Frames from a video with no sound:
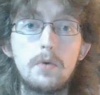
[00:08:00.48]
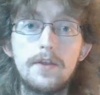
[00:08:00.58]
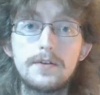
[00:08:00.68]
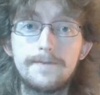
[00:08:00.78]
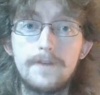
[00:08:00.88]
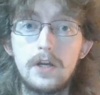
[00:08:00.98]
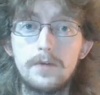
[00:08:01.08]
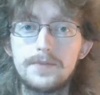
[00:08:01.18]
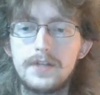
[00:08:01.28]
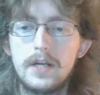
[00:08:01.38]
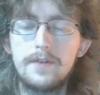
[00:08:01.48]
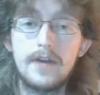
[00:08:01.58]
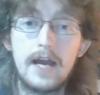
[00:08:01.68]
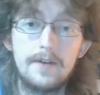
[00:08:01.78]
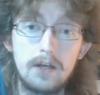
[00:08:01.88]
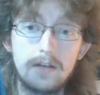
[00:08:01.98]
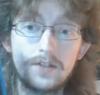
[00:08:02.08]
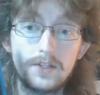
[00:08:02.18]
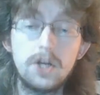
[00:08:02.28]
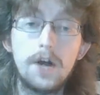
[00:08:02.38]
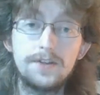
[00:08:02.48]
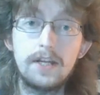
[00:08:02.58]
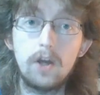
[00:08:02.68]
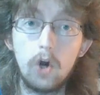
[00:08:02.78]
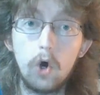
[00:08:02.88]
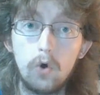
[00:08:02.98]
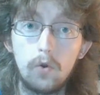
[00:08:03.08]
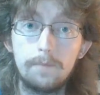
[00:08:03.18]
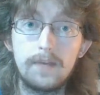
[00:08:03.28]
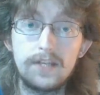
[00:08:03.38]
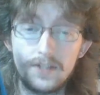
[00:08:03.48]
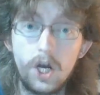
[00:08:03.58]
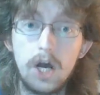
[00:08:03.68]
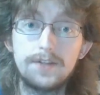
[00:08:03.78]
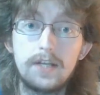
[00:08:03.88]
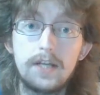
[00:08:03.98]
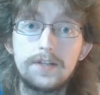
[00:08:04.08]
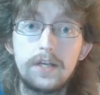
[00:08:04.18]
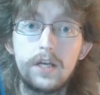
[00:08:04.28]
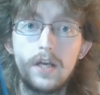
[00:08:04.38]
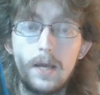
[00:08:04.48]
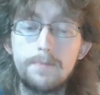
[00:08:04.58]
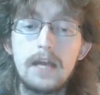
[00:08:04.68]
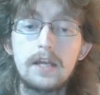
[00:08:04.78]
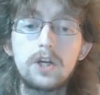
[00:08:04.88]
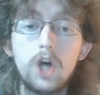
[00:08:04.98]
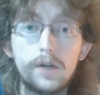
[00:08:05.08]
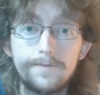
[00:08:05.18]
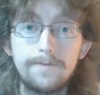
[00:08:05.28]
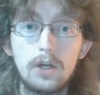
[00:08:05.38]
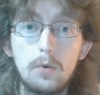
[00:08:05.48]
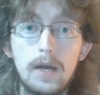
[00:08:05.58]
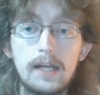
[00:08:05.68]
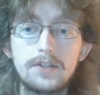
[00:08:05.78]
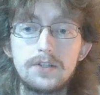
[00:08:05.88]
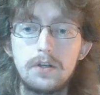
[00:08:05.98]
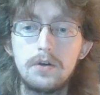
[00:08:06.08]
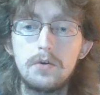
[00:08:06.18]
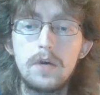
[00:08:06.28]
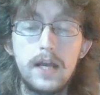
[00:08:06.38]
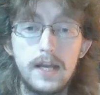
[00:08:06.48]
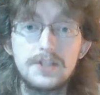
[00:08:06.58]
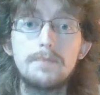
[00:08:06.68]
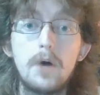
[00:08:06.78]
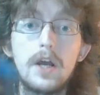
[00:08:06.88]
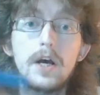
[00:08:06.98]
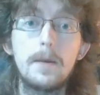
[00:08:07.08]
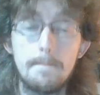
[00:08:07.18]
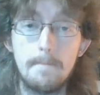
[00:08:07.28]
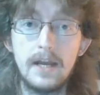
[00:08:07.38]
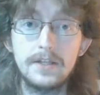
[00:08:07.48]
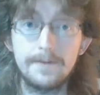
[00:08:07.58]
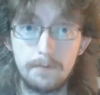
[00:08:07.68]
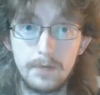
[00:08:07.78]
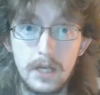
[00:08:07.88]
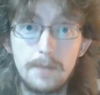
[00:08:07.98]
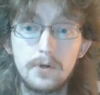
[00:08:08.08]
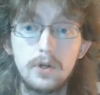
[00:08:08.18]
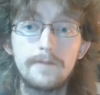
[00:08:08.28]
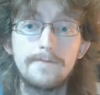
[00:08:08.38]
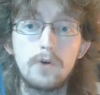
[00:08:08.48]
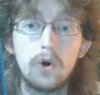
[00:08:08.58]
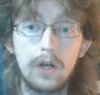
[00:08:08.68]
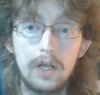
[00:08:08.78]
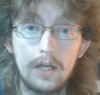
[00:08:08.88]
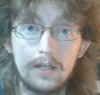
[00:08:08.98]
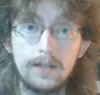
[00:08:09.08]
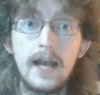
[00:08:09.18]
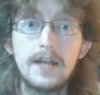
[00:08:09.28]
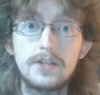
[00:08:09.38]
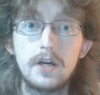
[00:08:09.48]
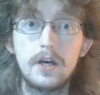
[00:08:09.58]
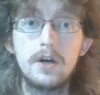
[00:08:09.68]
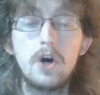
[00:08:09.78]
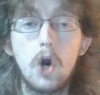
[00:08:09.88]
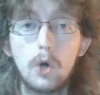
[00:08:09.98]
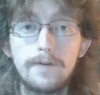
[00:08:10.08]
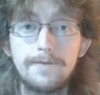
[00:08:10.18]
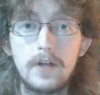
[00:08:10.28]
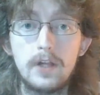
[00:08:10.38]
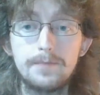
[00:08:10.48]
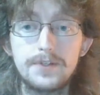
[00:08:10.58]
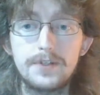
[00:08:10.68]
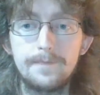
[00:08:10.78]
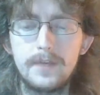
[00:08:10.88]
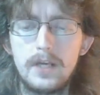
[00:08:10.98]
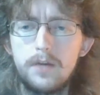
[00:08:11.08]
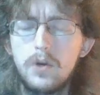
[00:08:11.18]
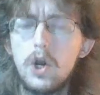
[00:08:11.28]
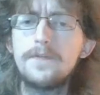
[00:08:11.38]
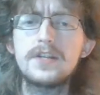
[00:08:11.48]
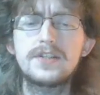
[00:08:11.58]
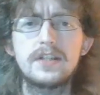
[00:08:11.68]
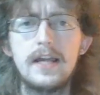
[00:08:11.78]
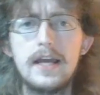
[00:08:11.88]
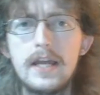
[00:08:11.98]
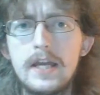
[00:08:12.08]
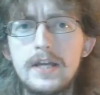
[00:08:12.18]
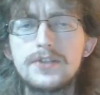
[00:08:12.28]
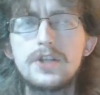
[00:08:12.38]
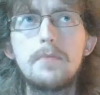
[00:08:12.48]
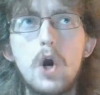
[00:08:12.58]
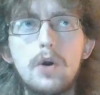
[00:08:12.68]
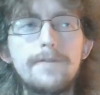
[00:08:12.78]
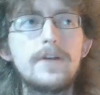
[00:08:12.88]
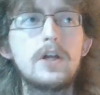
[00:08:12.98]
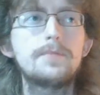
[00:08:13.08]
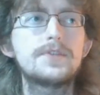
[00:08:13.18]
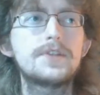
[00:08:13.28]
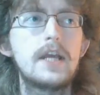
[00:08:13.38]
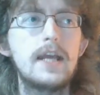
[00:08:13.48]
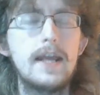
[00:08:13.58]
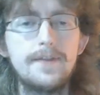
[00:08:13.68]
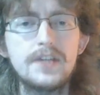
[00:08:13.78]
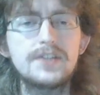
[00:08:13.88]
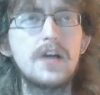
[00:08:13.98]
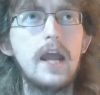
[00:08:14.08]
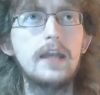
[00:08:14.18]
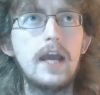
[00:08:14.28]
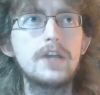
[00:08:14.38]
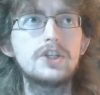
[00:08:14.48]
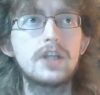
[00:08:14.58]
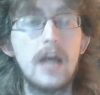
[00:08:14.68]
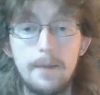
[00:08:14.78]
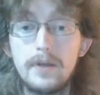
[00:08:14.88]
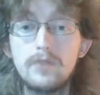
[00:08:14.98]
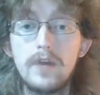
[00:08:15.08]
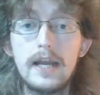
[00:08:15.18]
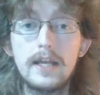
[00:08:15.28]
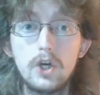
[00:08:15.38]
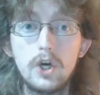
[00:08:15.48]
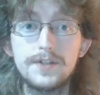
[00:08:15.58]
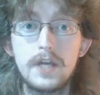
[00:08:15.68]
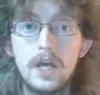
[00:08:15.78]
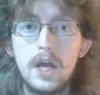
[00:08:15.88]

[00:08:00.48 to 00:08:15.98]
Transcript: one of those films that started it all. It started a big cult following to inspire many different people for later horror films. Well, obviously, some horror films in this day and age can be really good,